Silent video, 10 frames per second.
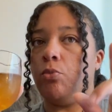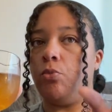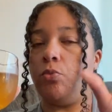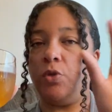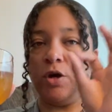
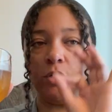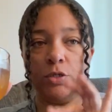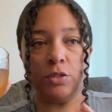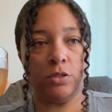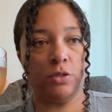there
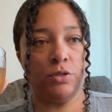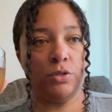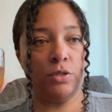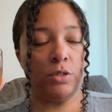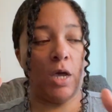is
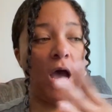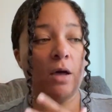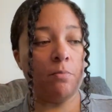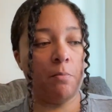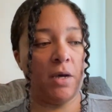
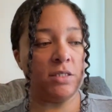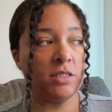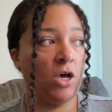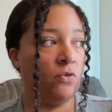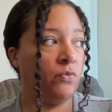
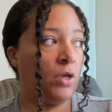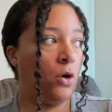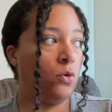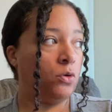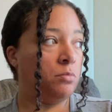myself, the
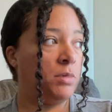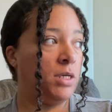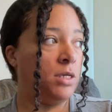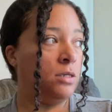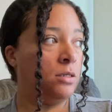old
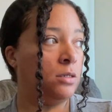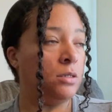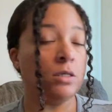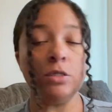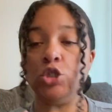me,
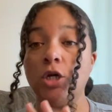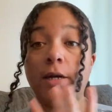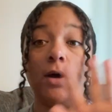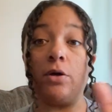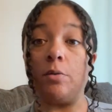shut
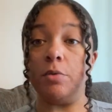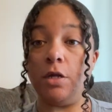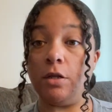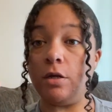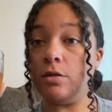down
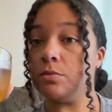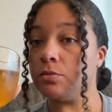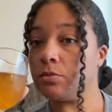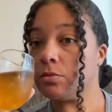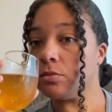completely.
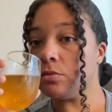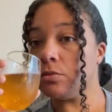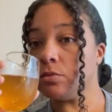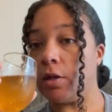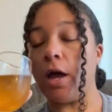
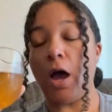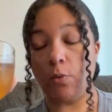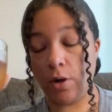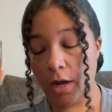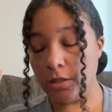Like I
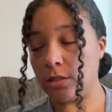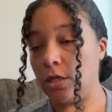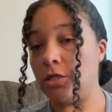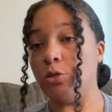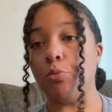would
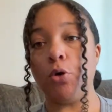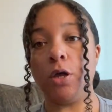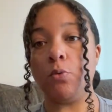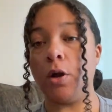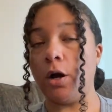isolate to the
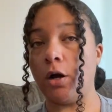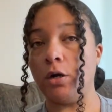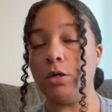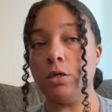point where